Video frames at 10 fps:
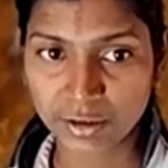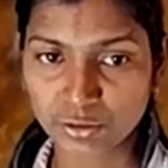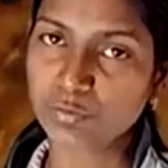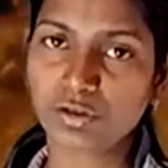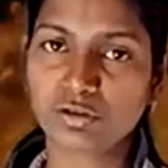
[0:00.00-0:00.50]

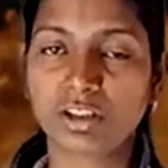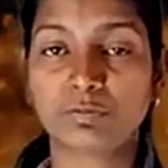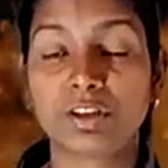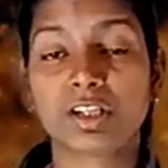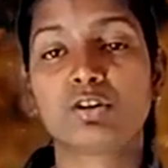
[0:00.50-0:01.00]
So we know that
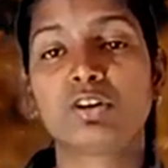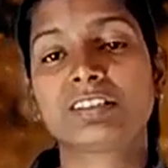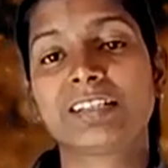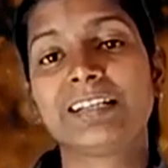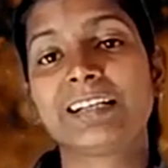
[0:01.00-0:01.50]
we are
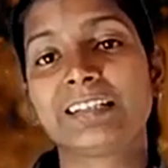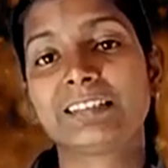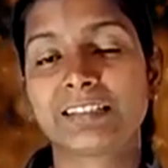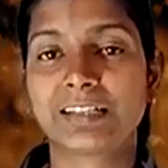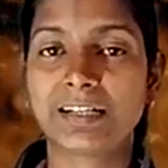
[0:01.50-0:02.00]
not sending any
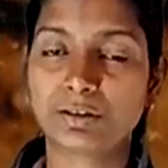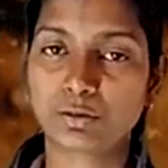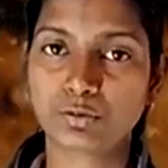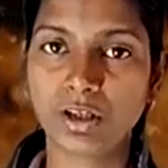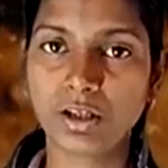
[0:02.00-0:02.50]
satellite
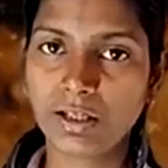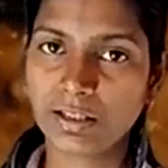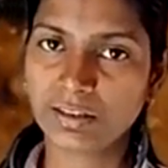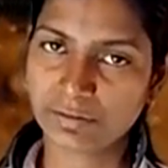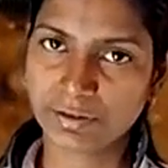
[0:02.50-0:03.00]
to the
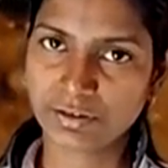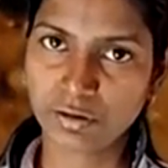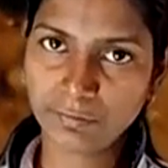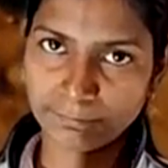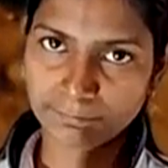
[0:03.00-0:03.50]
surface
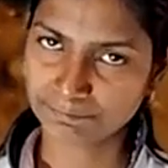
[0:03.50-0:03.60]
of